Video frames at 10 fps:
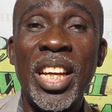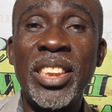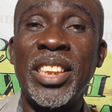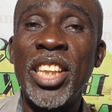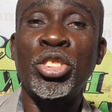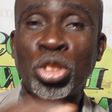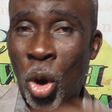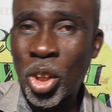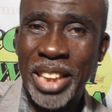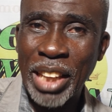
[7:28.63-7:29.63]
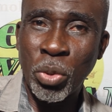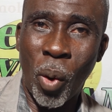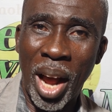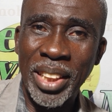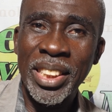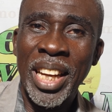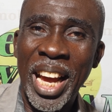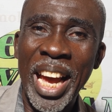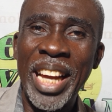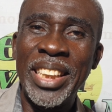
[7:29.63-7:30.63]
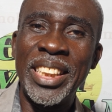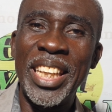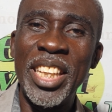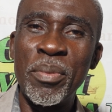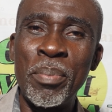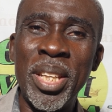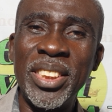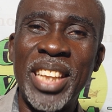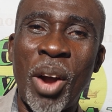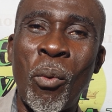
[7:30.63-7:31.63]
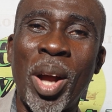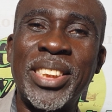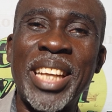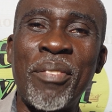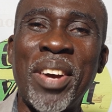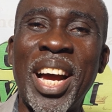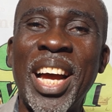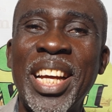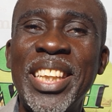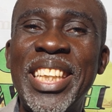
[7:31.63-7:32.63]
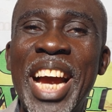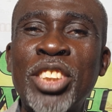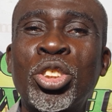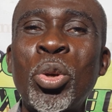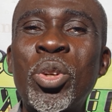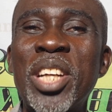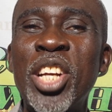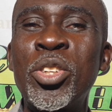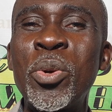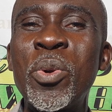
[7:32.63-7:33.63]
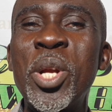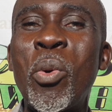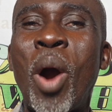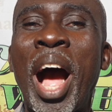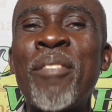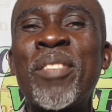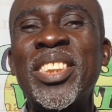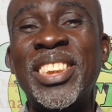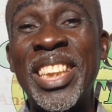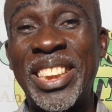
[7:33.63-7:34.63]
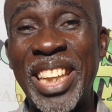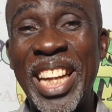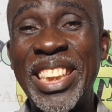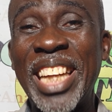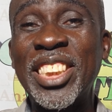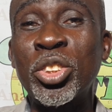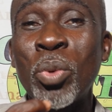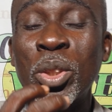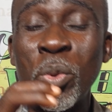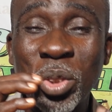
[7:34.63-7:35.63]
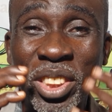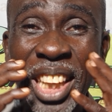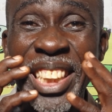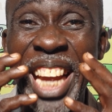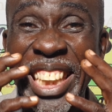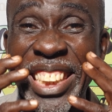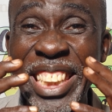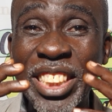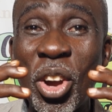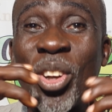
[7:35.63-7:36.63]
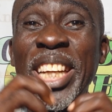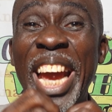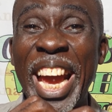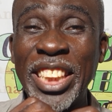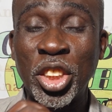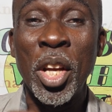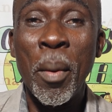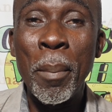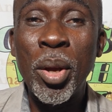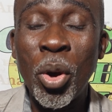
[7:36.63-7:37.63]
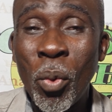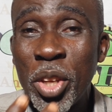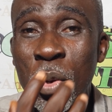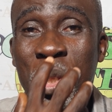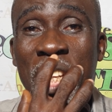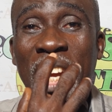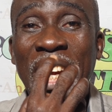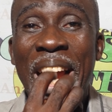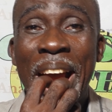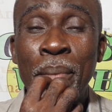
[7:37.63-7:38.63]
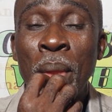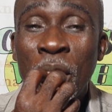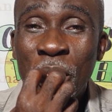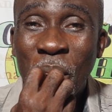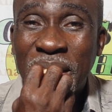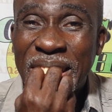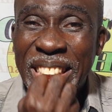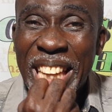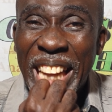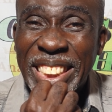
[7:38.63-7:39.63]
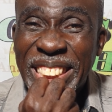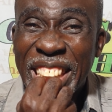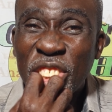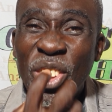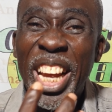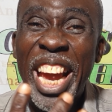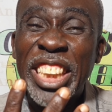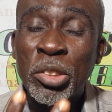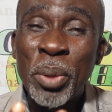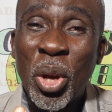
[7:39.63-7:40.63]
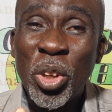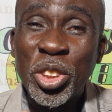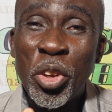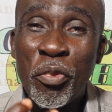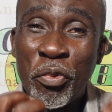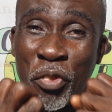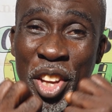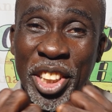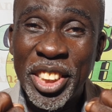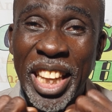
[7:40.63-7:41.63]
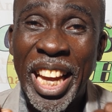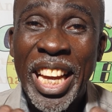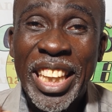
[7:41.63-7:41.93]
They sow that one, and it means that whatever their children do, they will harvest it, and that is what will set their teeth on edge. Because when you take lime, your teeth are set on edge because you feel the